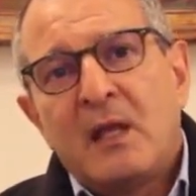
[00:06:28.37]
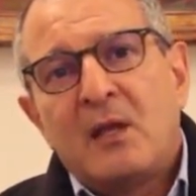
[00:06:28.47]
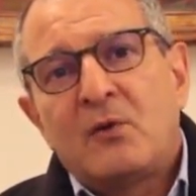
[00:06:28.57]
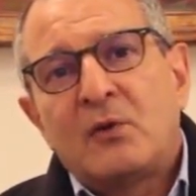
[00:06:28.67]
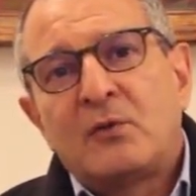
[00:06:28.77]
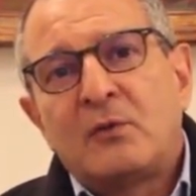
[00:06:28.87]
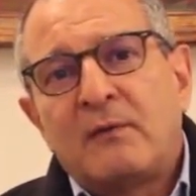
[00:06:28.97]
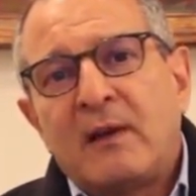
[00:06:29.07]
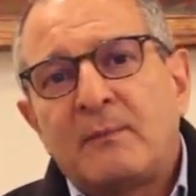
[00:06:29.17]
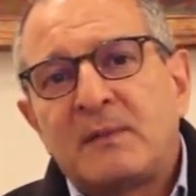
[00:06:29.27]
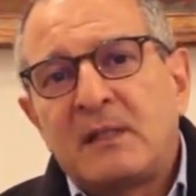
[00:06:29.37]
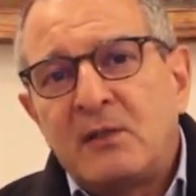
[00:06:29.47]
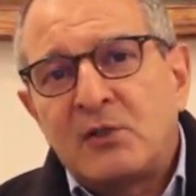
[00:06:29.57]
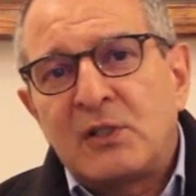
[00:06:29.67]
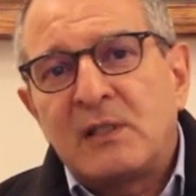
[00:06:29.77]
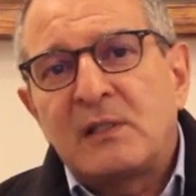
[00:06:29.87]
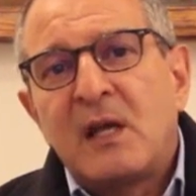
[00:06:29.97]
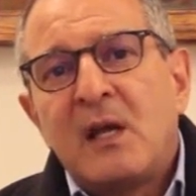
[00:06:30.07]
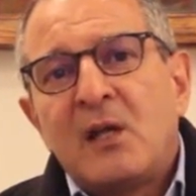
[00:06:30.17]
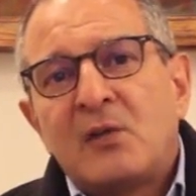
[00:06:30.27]
in order to develop synergies
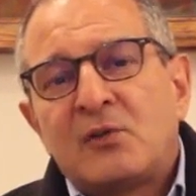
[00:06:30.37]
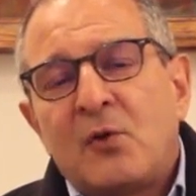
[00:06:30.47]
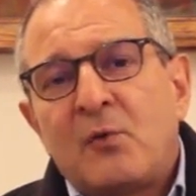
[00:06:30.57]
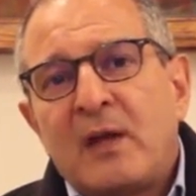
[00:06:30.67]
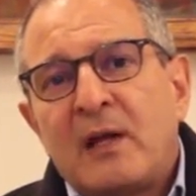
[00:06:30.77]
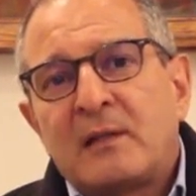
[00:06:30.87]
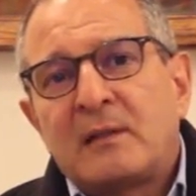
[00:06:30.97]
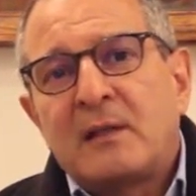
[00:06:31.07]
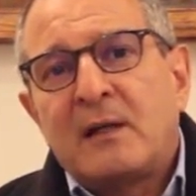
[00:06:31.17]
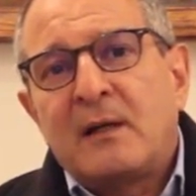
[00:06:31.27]
so that